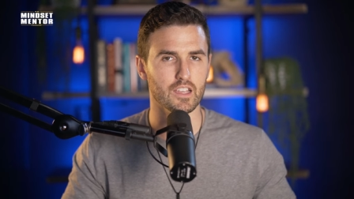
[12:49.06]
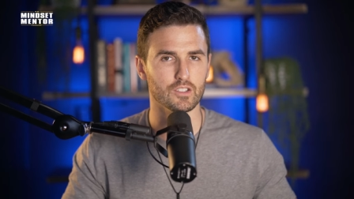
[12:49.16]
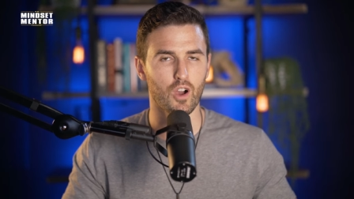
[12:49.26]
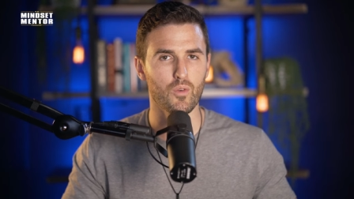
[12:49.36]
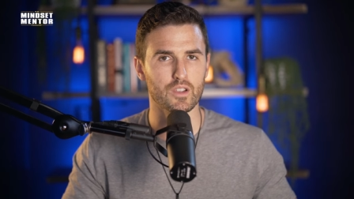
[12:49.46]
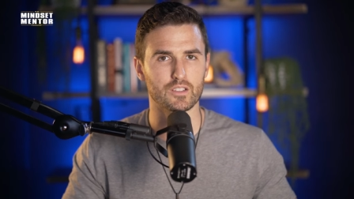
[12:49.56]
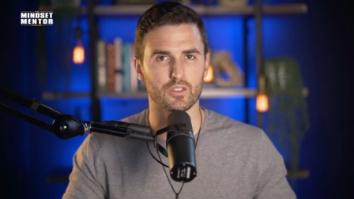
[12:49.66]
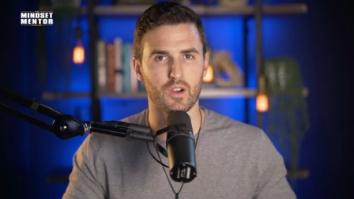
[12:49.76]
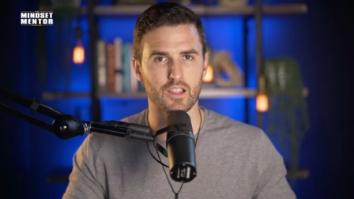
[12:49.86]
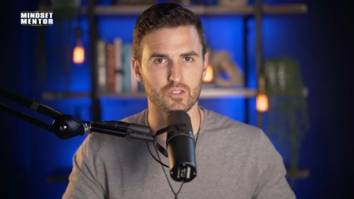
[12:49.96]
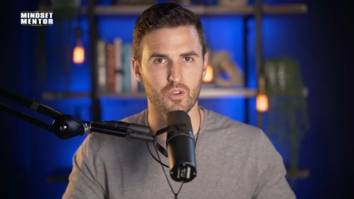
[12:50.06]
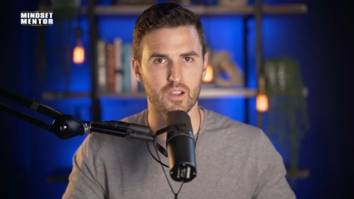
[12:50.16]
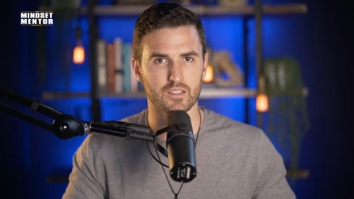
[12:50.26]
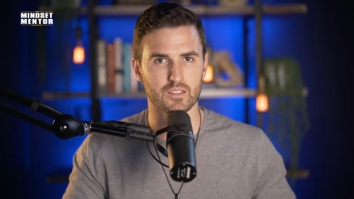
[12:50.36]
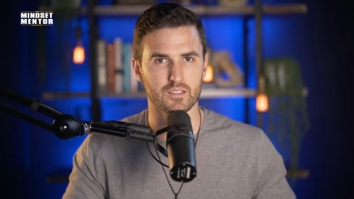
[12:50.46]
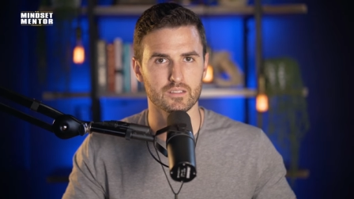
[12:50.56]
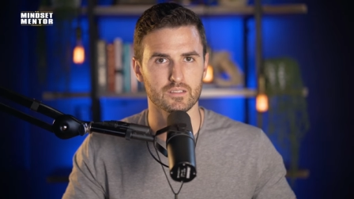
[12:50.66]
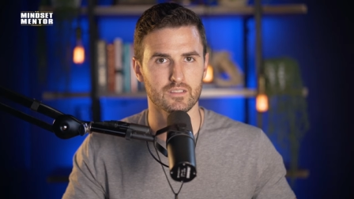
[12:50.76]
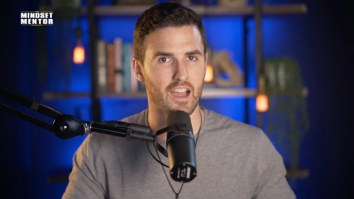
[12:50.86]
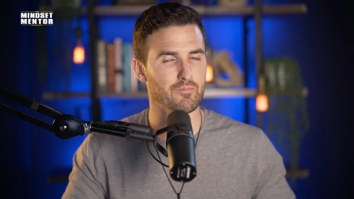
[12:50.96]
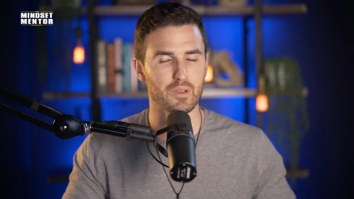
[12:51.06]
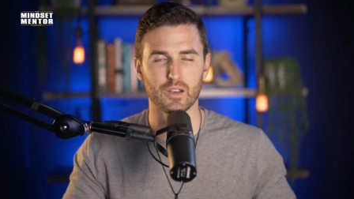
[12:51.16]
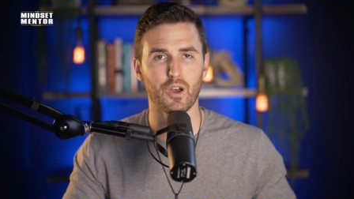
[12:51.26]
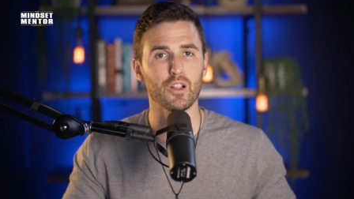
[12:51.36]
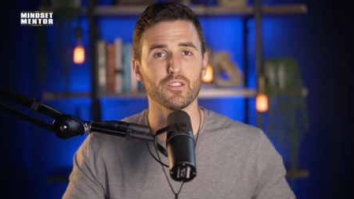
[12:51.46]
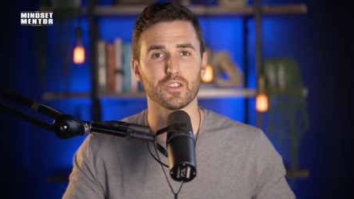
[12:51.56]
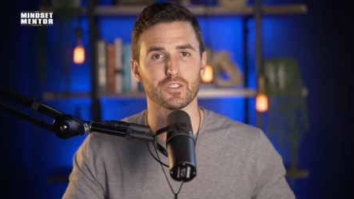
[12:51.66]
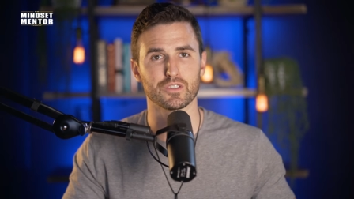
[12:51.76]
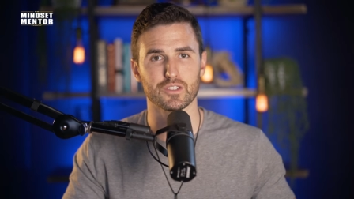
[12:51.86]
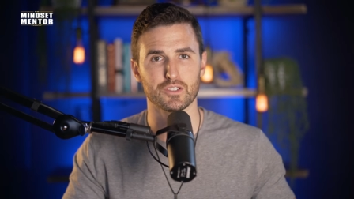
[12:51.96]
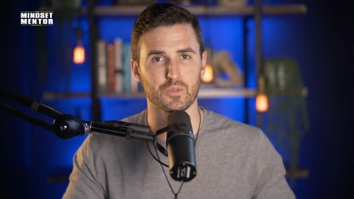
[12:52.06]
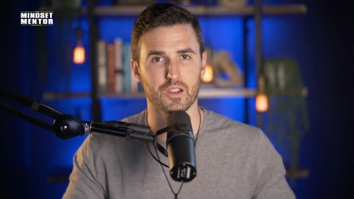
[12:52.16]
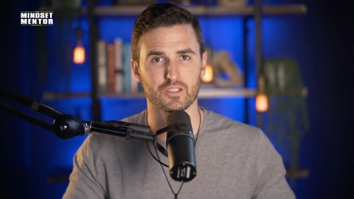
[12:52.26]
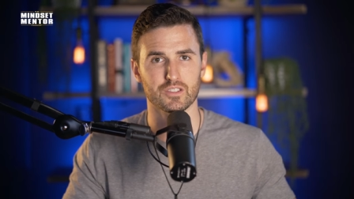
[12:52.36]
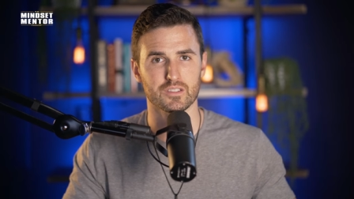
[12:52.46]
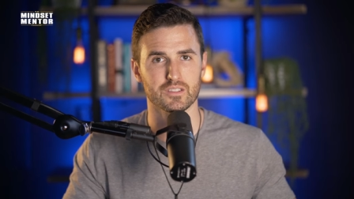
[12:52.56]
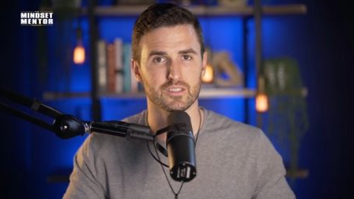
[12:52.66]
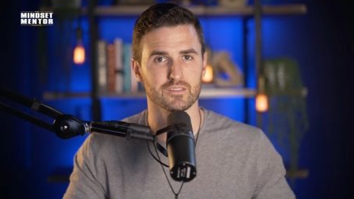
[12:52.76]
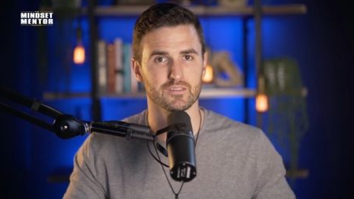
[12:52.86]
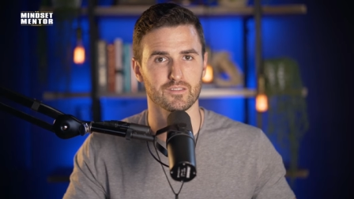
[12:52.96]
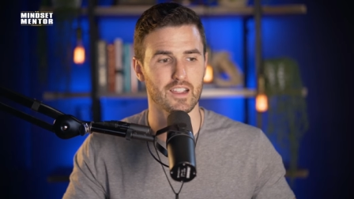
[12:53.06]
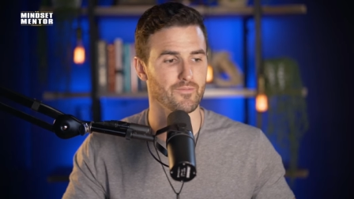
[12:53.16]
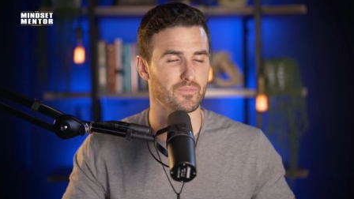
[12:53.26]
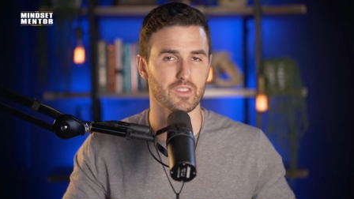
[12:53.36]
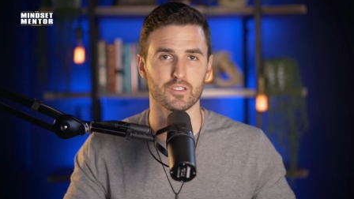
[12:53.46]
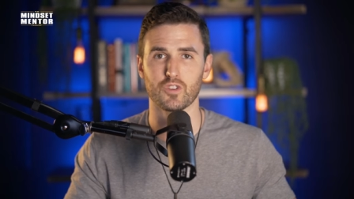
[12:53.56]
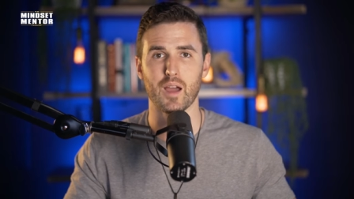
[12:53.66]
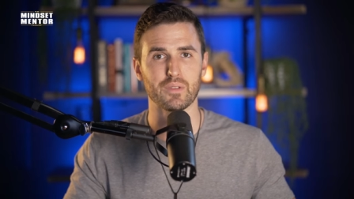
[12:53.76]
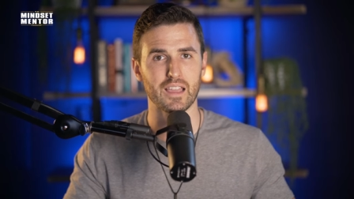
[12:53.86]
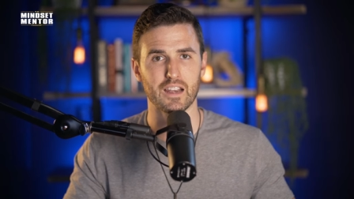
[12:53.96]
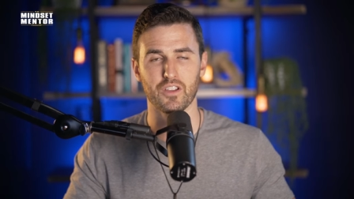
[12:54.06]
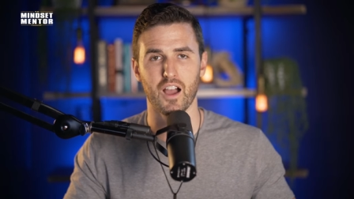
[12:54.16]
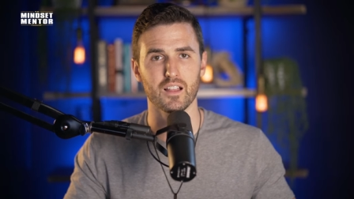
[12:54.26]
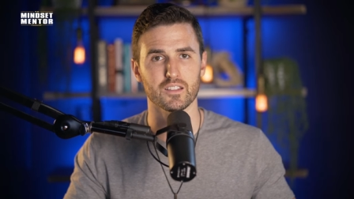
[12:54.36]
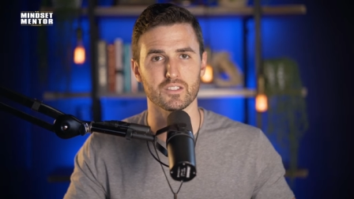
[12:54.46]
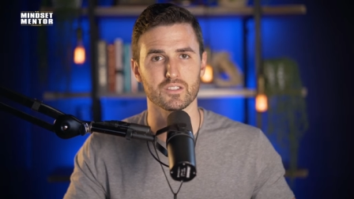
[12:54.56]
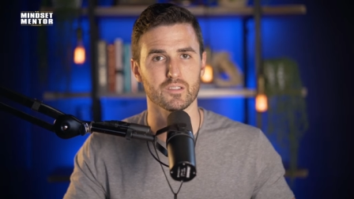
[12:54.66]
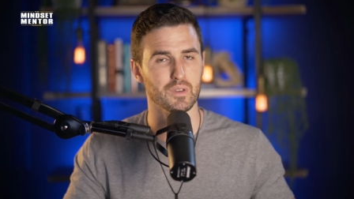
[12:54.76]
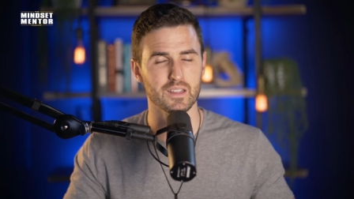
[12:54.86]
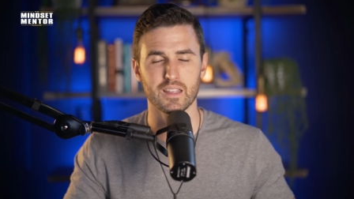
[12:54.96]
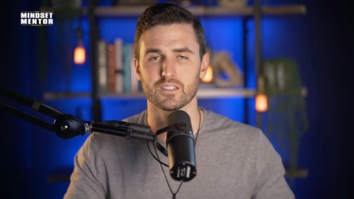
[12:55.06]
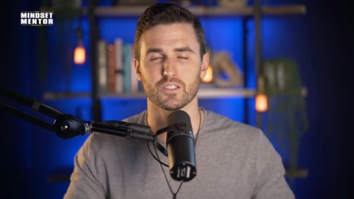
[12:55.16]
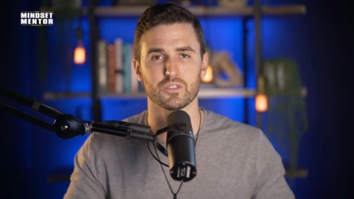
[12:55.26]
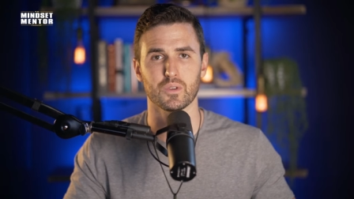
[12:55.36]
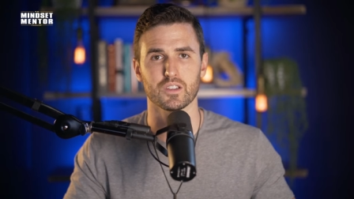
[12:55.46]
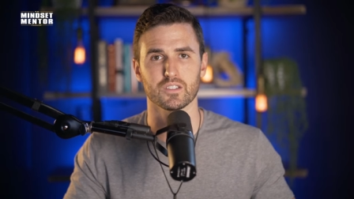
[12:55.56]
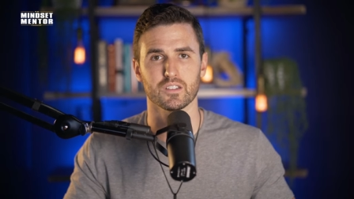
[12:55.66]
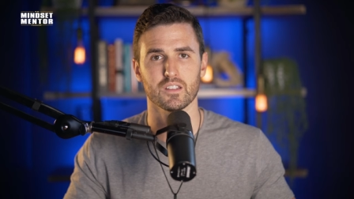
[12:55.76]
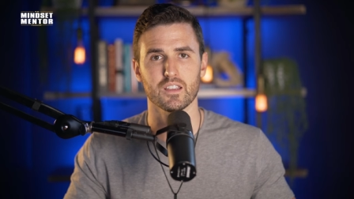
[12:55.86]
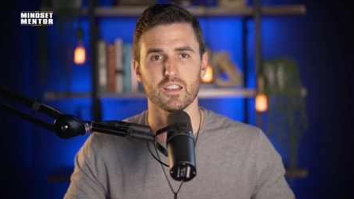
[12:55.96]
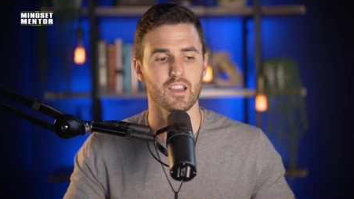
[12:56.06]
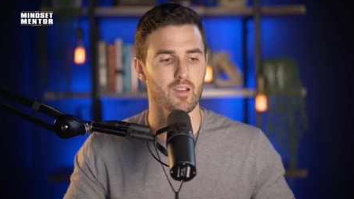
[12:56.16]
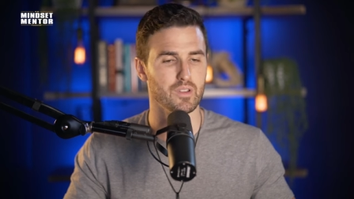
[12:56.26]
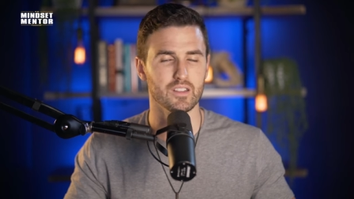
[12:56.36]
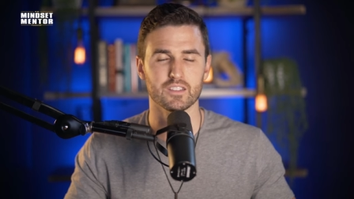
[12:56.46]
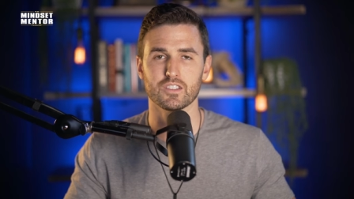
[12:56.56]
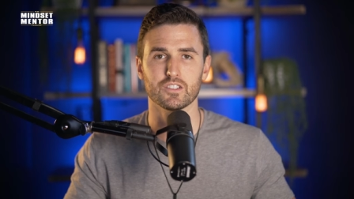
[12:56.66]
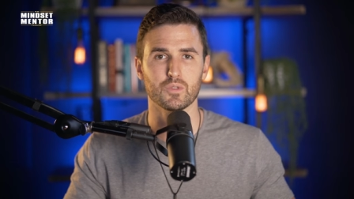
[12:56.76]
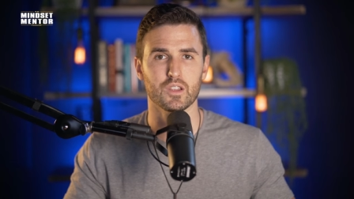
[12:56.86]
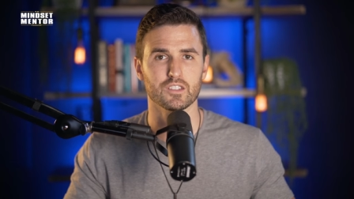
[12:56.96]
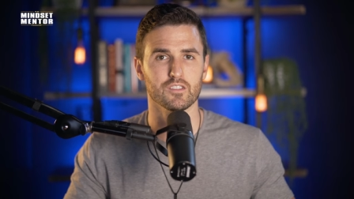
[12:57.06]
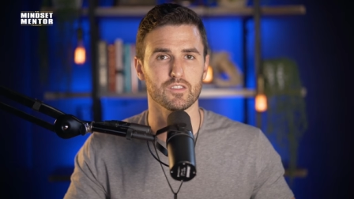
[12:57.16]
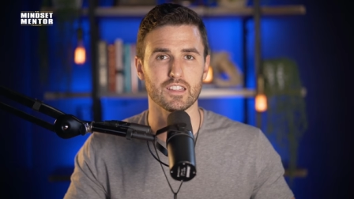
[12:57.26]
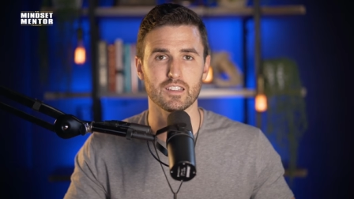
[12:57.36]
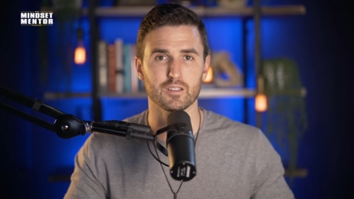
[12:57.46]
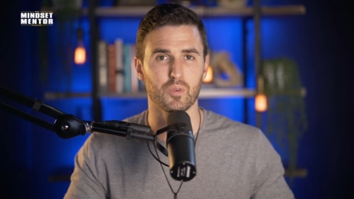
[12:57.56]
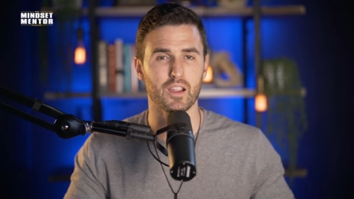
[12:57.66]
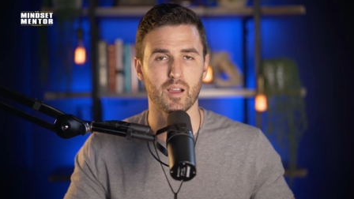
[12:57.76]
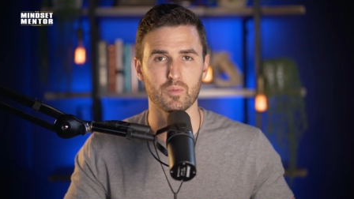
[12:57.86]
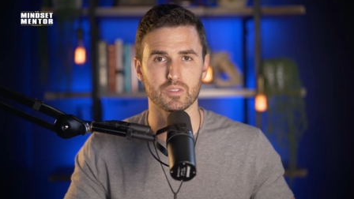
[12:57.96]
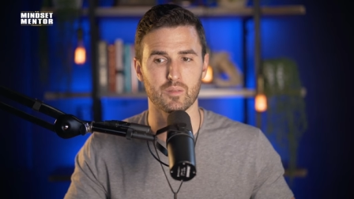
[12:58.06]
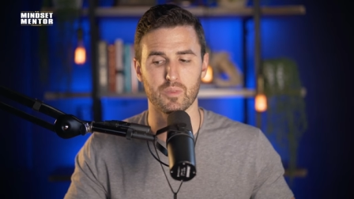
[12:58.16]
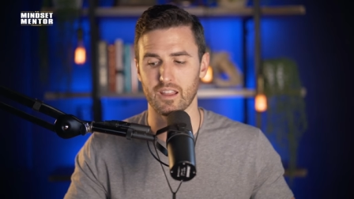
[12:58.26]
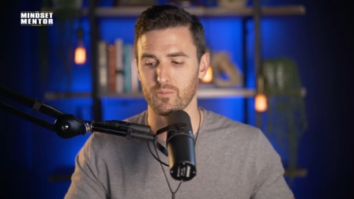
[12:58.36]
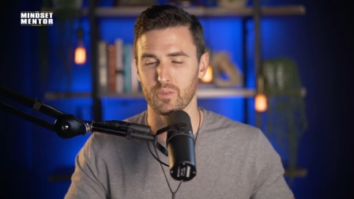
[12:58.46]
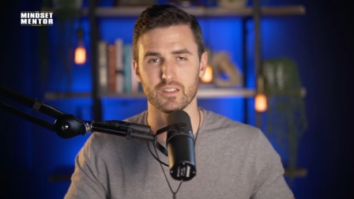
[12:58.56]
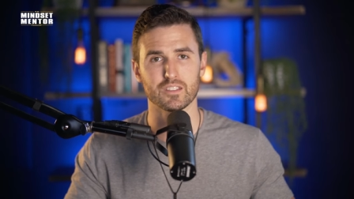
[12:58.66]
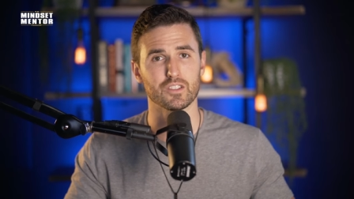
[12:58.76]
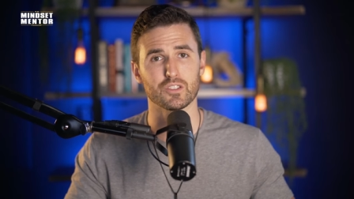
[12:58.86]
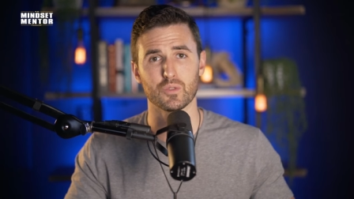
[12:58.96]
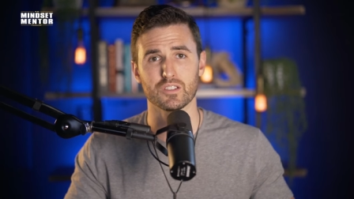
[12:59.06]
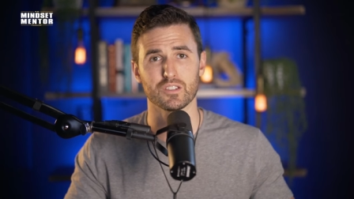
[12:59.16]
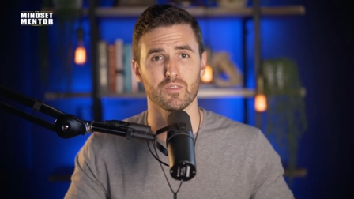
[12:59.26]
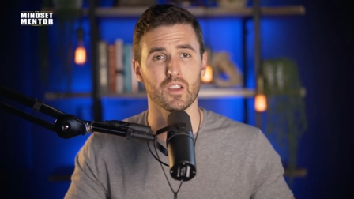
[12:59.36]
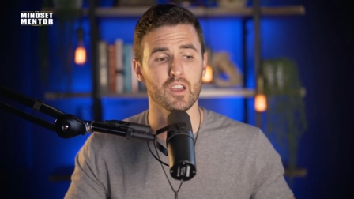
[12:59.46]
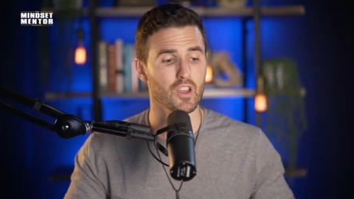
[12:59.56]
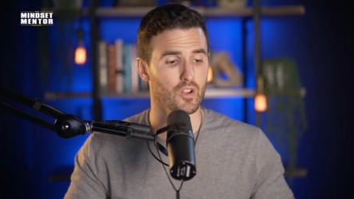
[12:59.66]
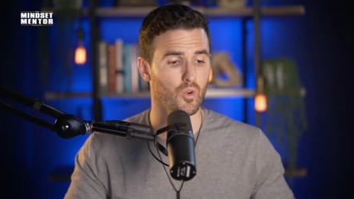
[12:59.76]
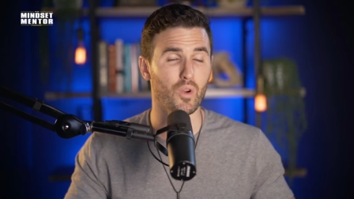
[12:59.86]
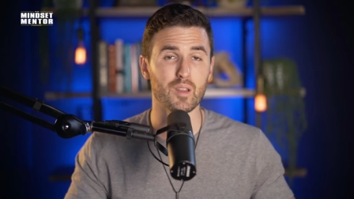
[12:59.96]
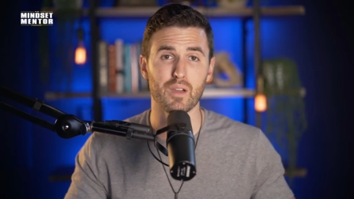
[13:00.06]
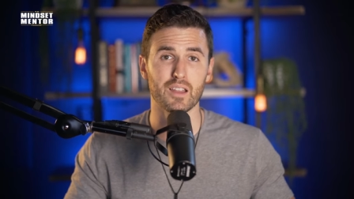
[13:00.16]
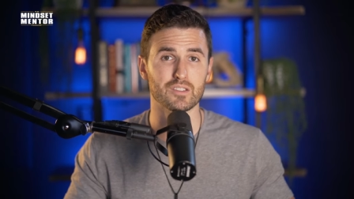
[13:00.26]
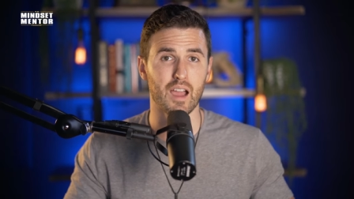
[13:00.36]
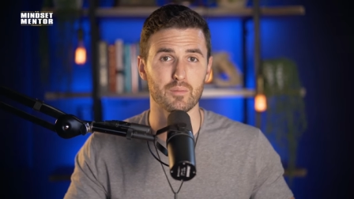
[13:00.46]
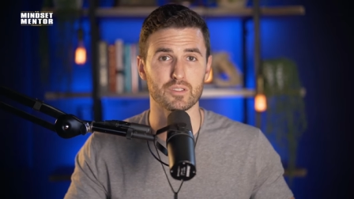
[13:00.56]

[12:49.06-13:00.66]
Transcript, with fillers: is always the right choice. I've been in all of those situations right? They're dropping out of college. Been in that situation. I've been in the situation of needing to break up with somebody. I've been in the situation of quitting my job